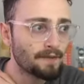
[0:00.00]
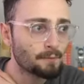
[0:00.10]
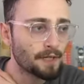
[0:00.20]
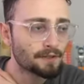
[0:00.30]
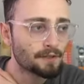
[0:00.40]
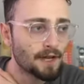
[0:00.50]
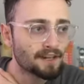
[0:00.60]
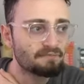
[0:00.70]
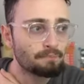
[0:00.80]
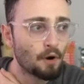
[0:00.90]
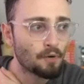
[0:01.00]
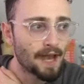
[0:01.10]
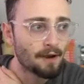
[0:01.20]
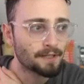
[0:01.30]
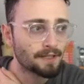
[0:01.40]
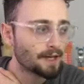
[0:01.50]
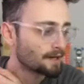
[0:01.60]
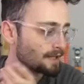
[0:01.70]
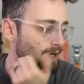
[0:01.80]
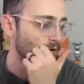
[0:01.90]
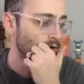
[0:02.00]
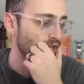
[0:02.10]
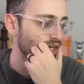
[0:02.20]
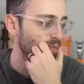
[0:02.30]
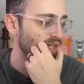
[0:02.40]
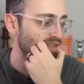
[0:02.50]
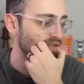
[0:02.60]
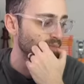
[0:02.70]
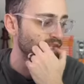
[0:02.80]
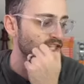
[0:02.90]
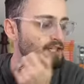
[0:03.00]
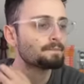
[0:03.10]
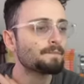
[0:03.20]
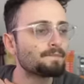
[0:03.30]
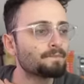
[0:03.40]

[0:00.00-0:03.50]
I'm ready to kind of poke out and not allow the opening of the position,